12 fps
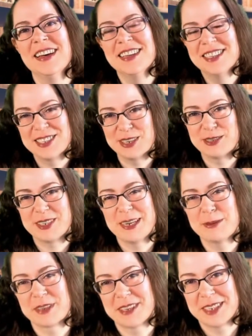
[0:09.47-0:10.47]
So today
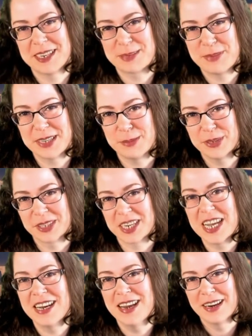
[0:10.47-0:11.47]
we're going to talk about the book
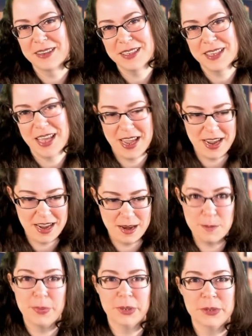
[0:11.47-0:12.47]
Nettle
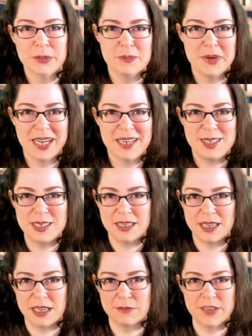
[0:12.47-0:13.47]
and Bone by T.
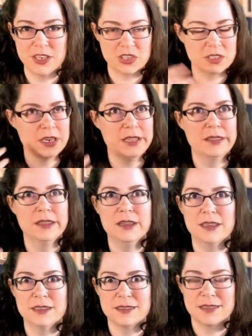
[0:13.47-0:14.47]
Kingfisher, and
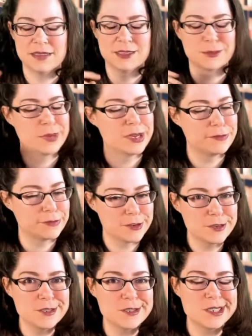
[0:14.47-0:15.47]
this is my
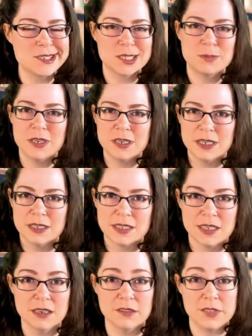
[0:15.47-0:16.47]
first experience
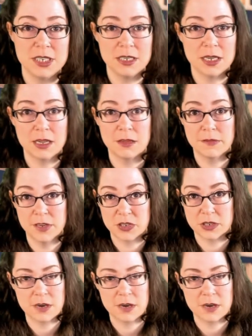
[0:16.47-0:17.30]
of T. Kingfisher.